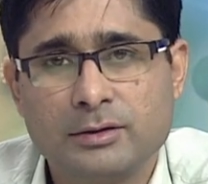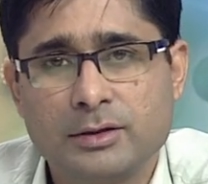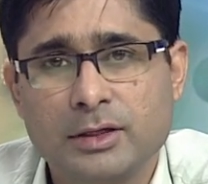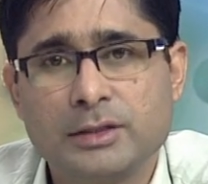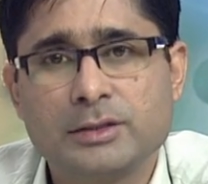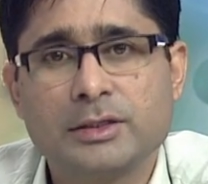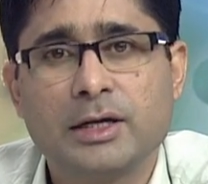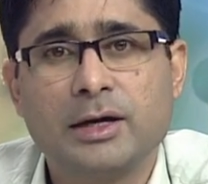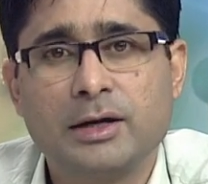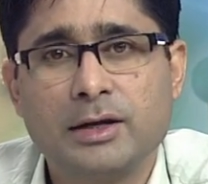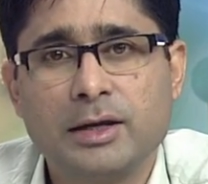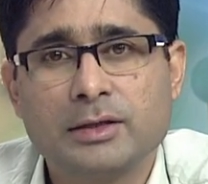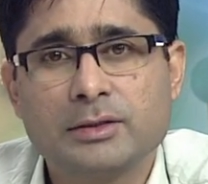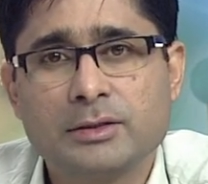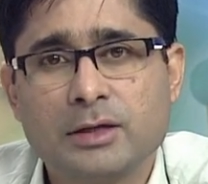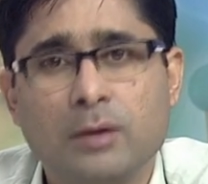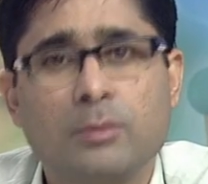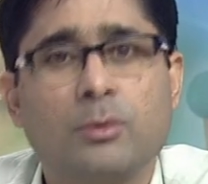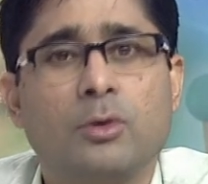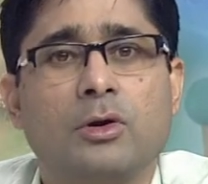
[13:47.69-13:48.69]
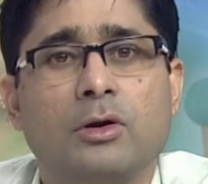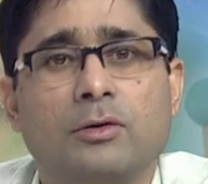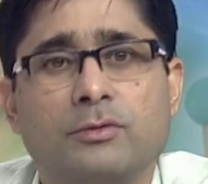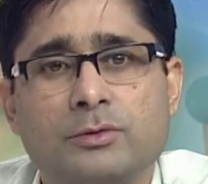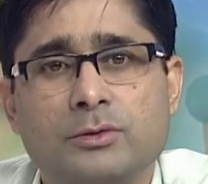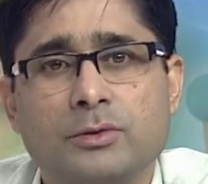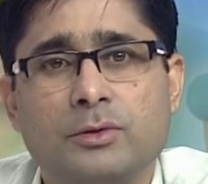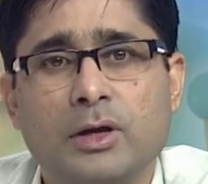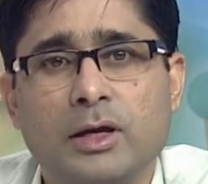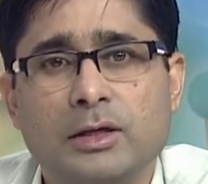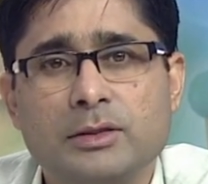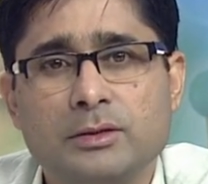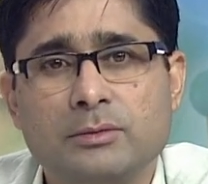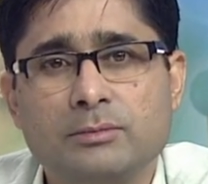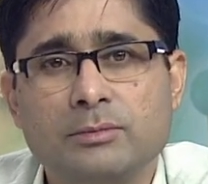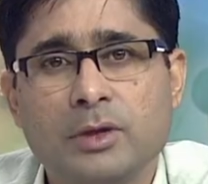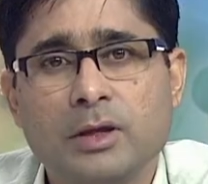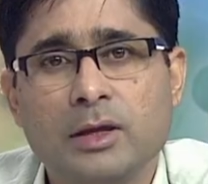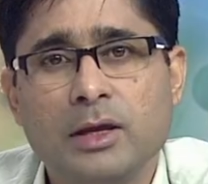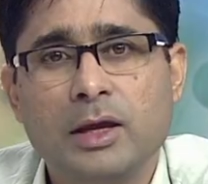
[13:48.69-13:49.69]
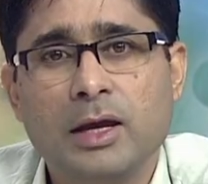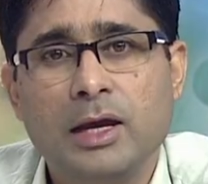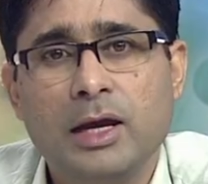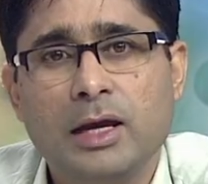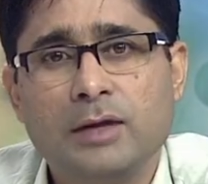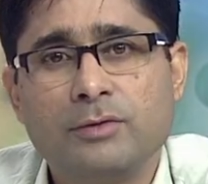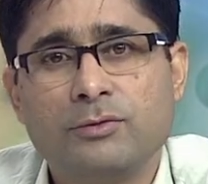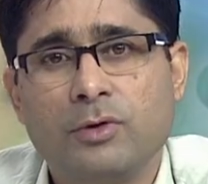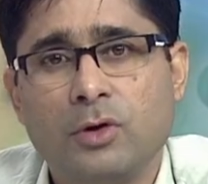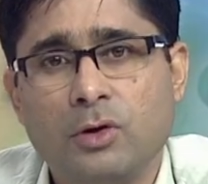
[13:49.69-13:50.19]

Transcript: Christianity has come out of Judaism, and